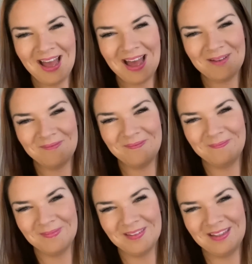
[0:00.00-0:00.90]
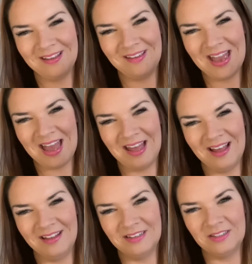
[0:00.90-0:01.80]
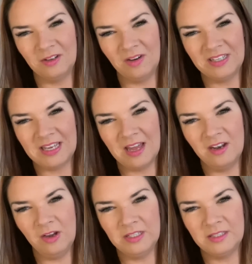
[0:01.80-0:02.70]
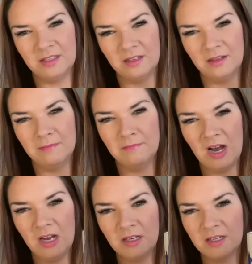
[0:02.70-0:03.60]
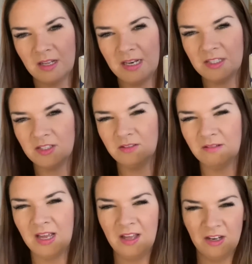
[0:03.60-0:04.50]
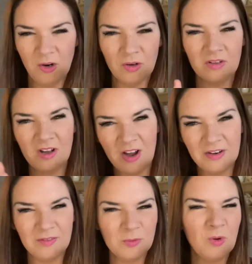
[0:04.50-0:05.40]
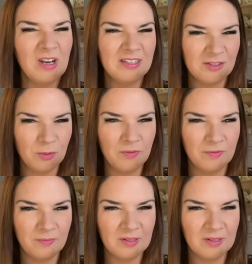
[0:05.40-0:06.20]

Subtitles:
So yeah, I just thought I'd get a nice mug, and it's not kind of, well, it's sort of,